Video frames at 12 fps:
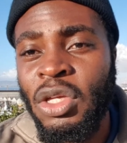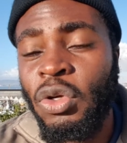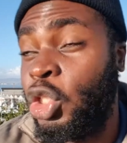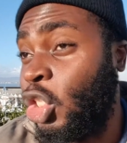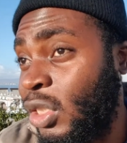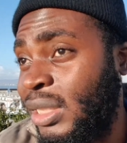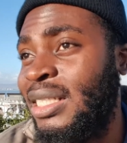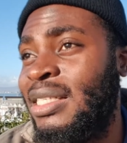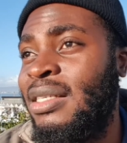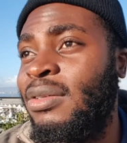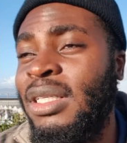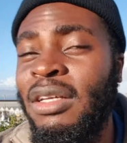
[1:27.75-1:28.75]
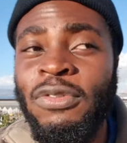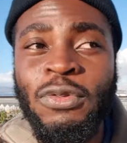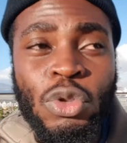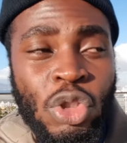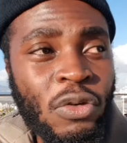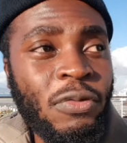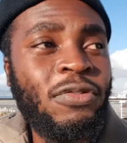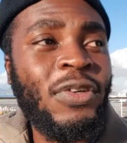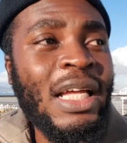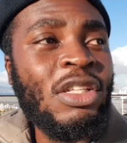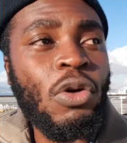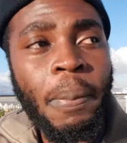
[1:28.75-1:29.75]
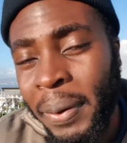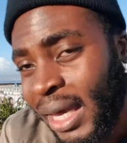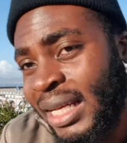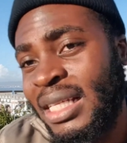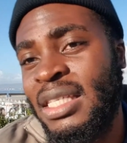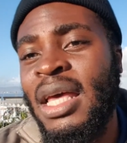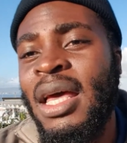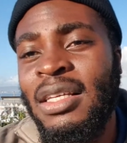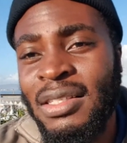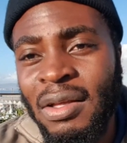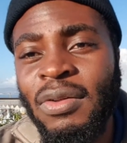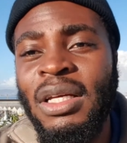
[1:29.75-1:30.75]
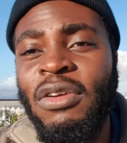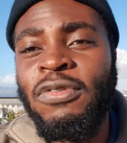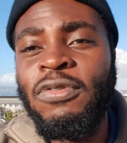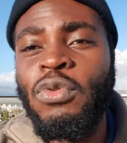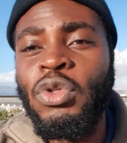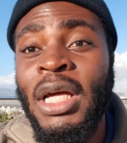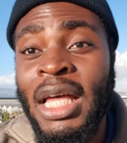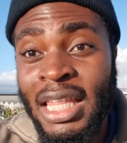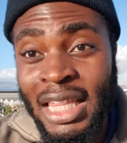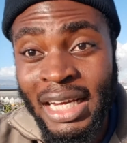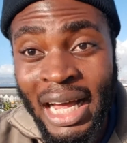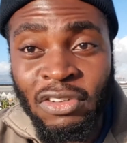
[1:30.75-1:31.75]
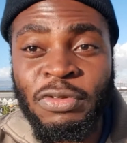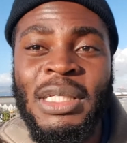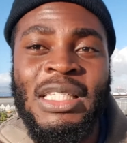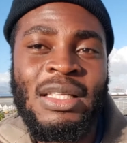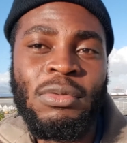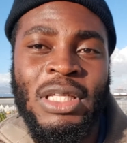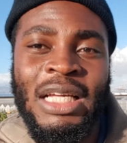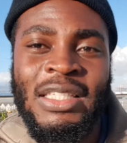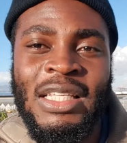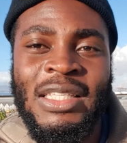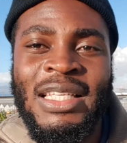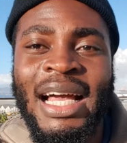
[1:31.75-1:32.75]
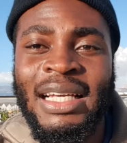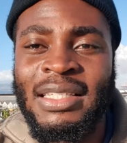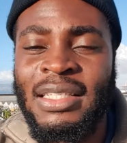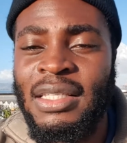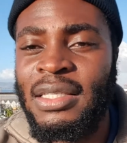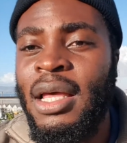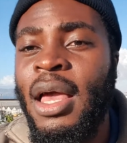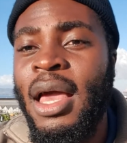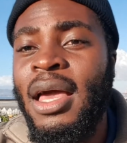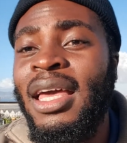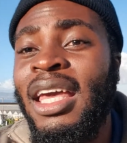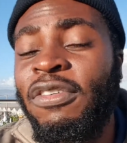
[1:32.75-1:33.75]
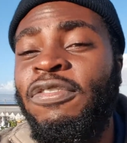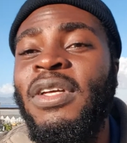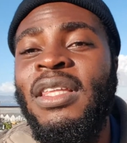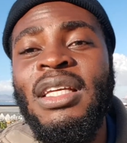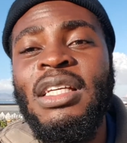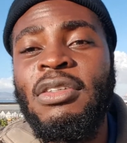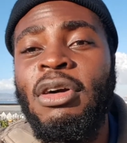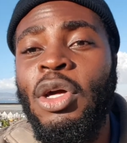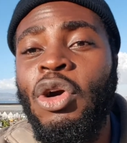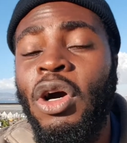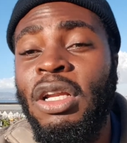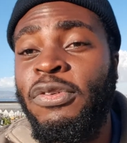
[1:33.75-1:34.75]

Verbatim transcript: your children still need food, your friend, your parents still need food, the government still takes its taxes, everything is going on.